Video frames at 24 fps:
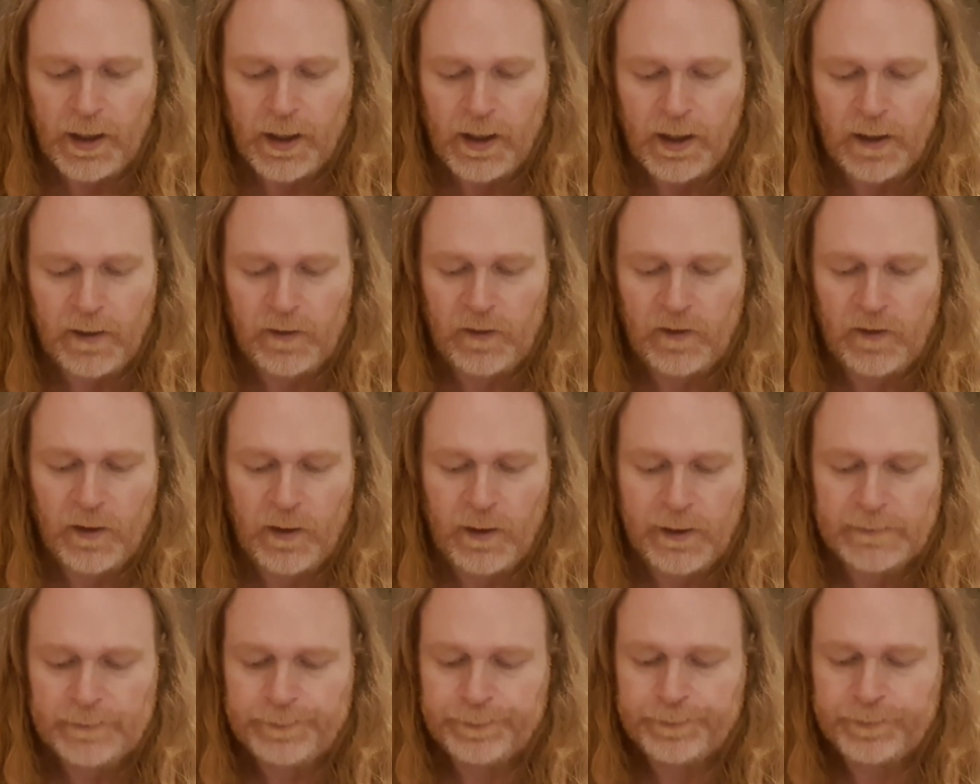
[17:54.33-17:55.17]
and
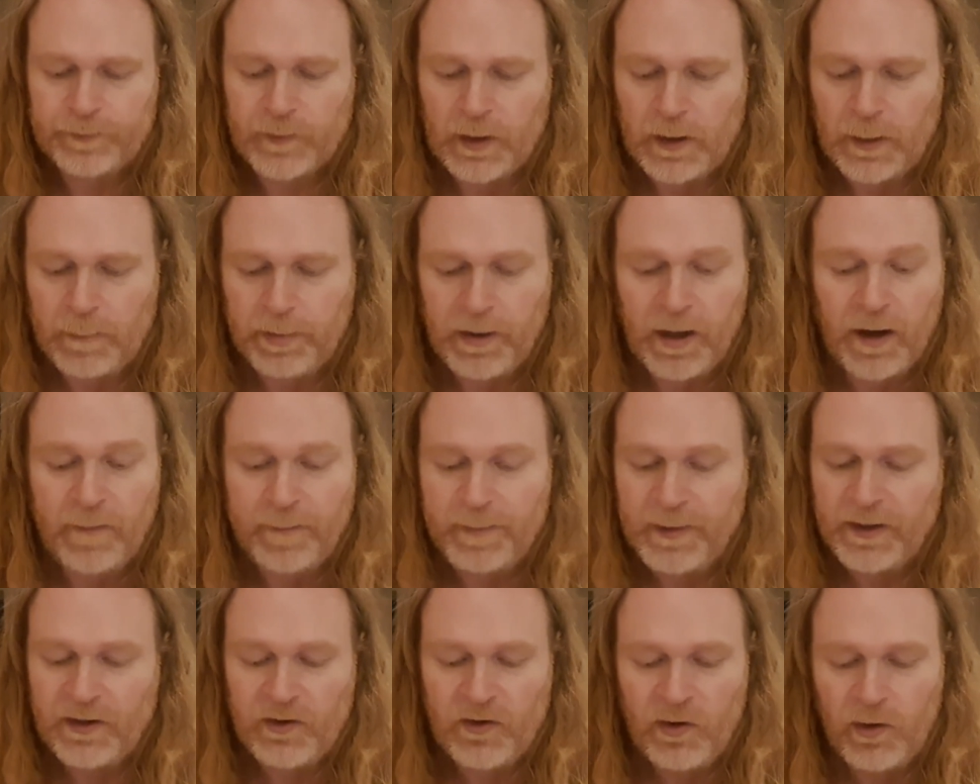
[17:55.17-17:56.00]
but
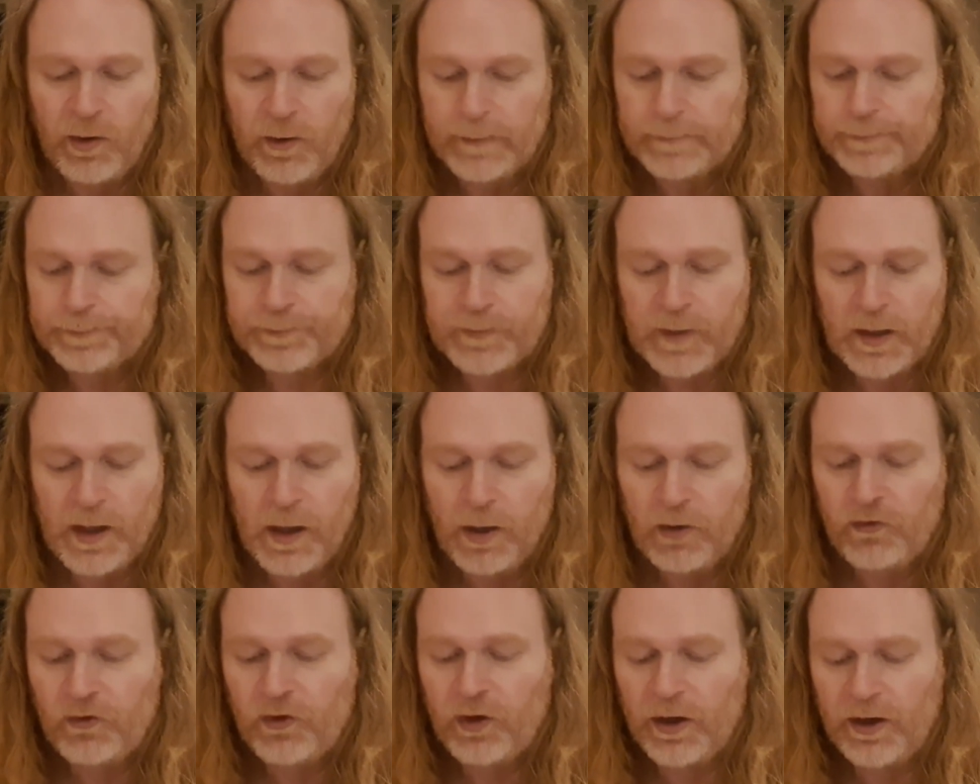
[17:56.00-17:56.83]
I've been doing, you
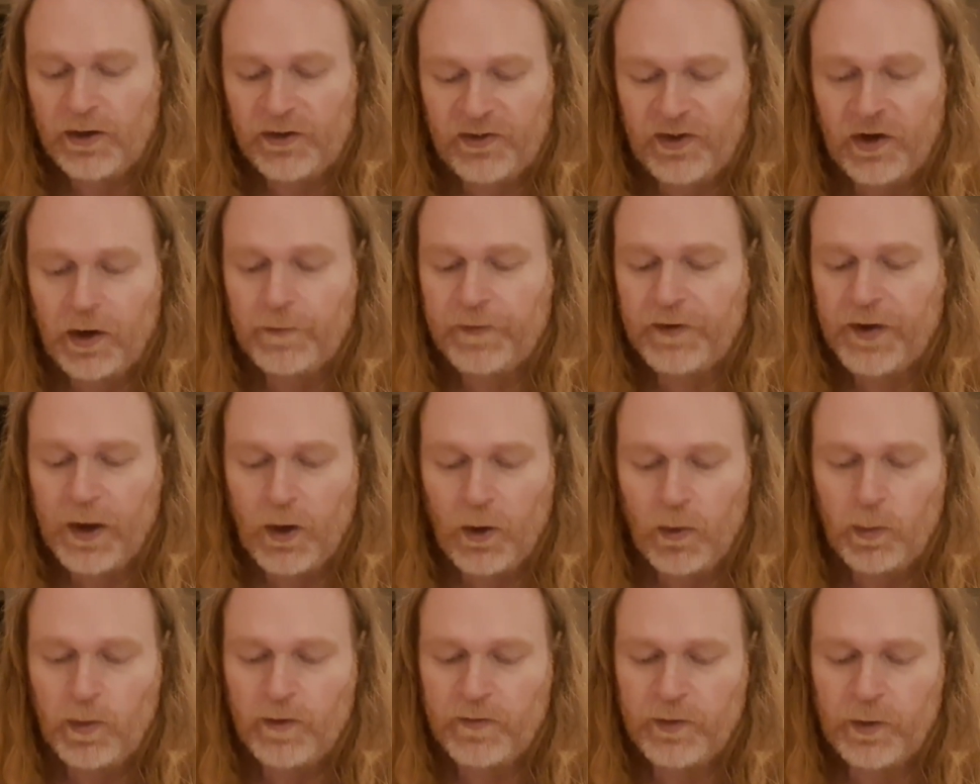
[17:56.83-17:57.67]
know, trying to
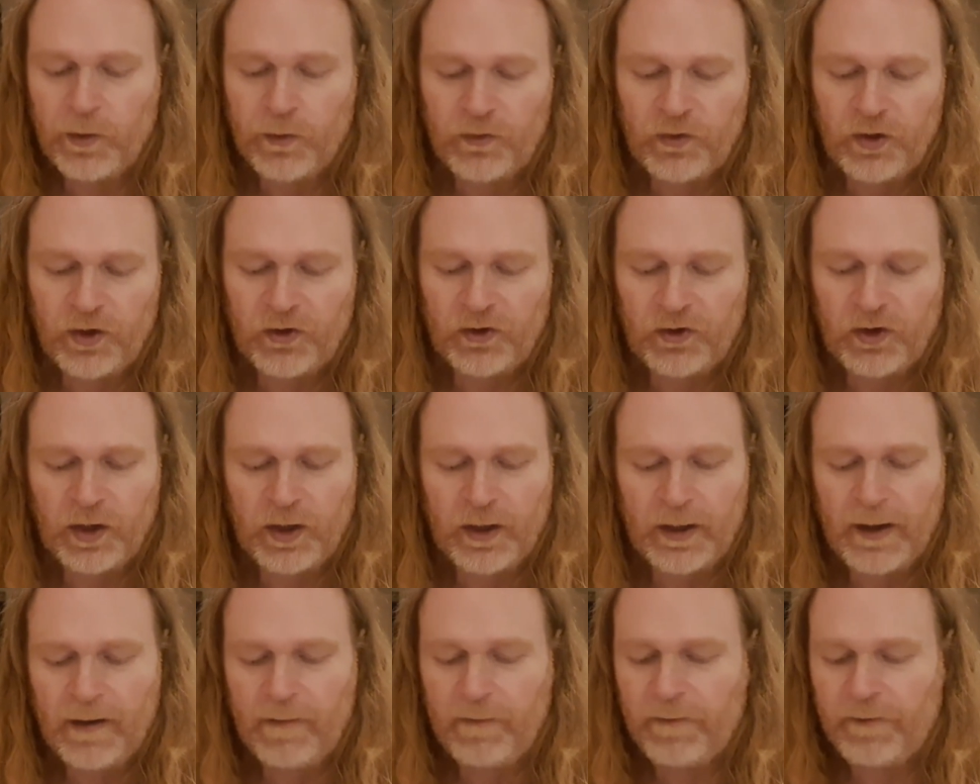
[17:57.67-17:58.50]
self-heal with
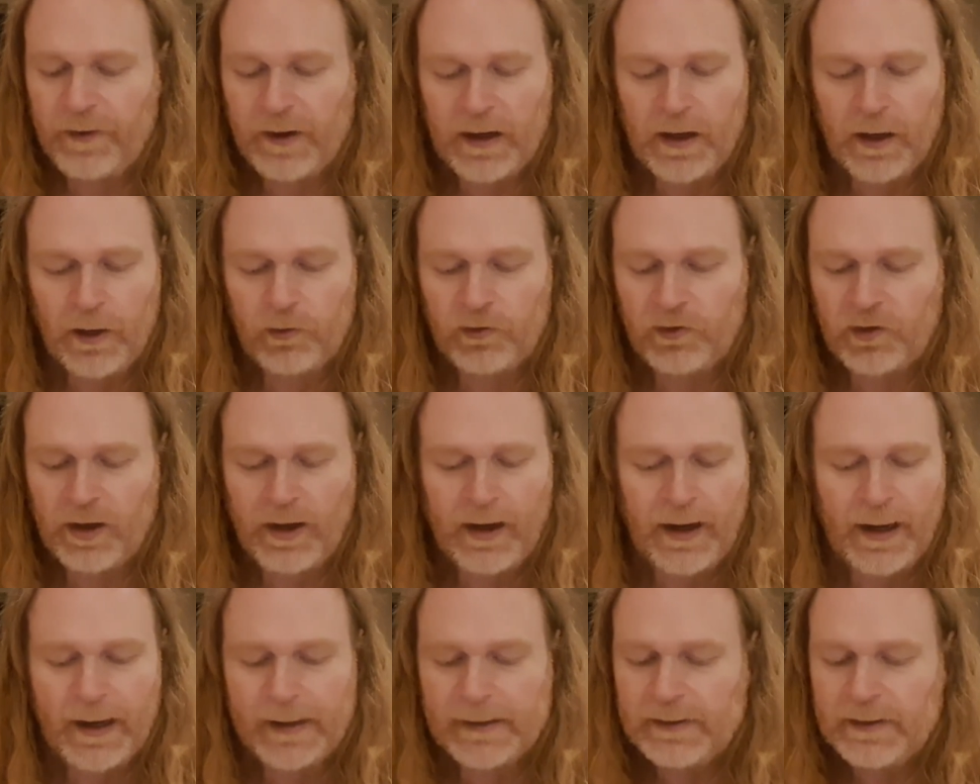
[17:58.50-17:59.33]
nutrition and everything else
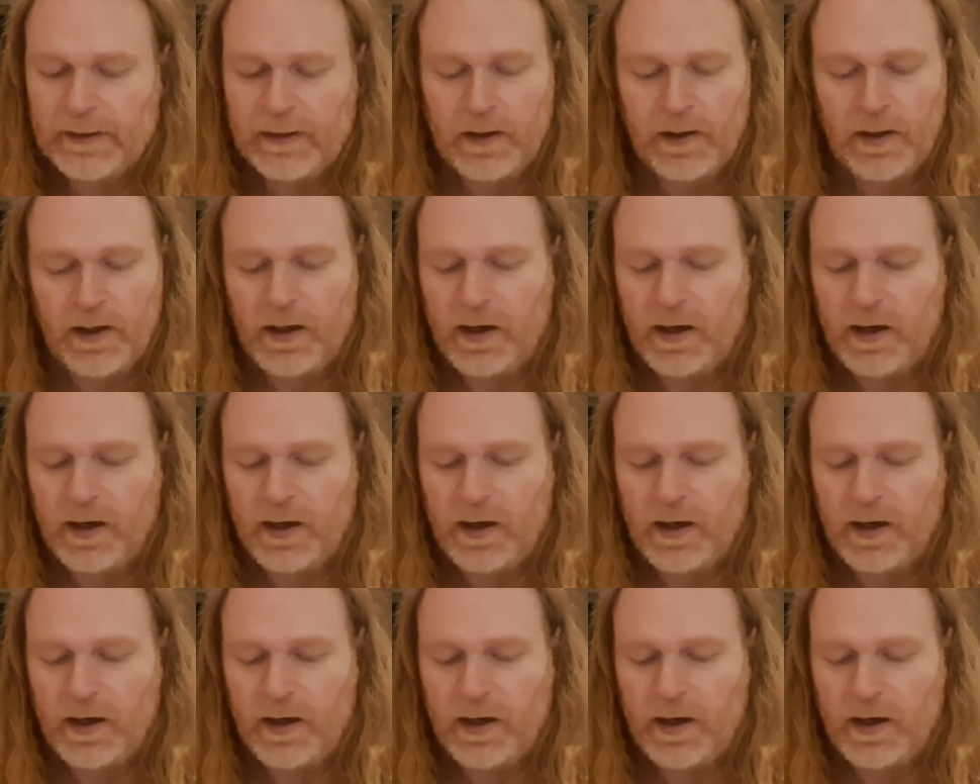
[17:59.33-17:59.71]
like that.